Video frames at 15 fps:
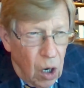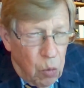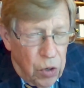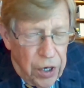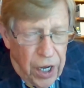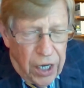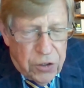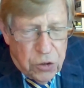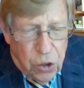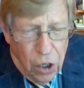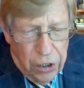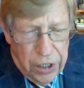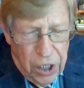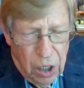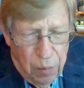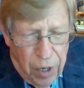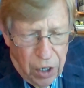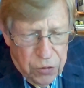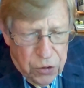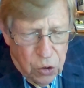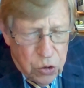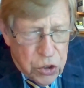And we're not talking
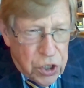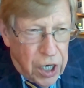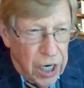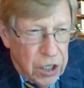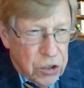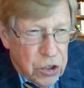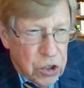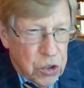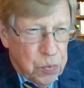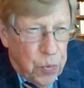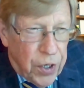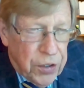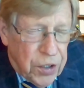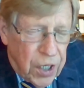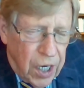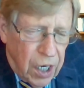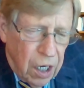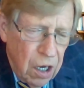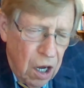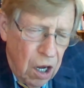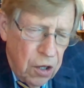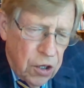about those cases, but
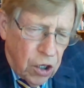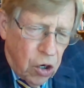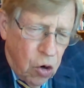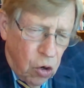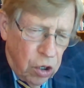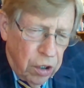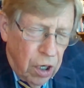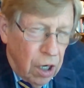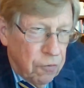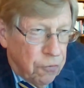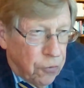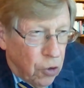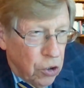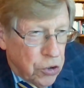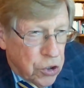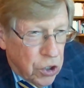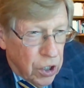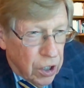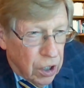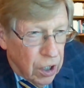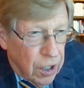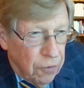the court,
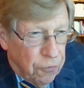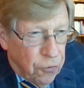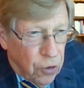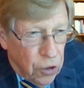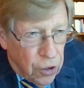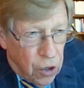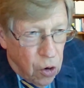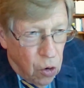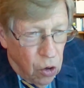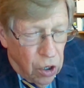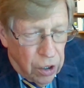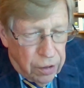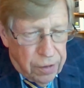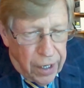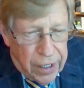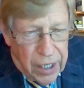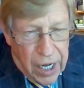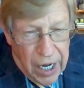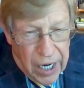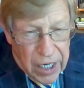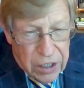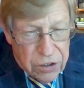unfortunately, for the court, I
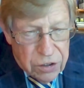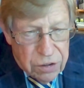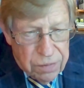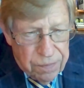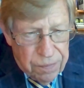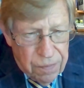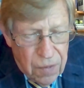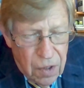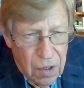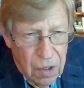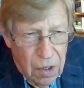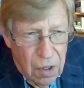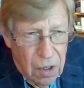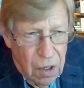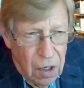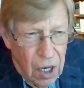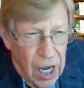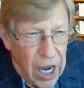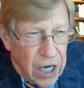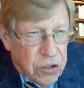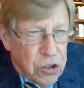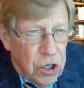guess,
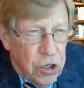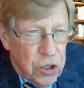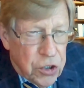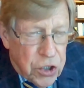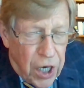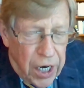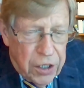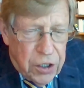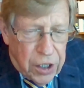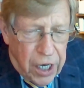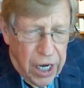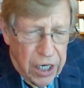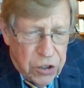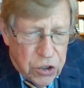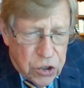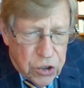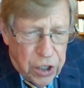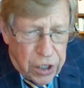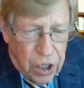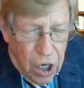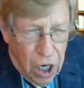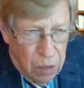has to decide the cases
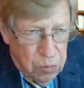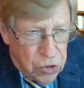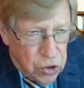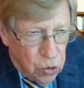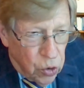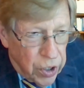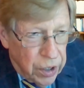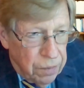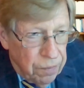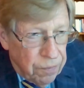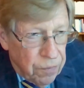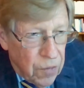that come to it.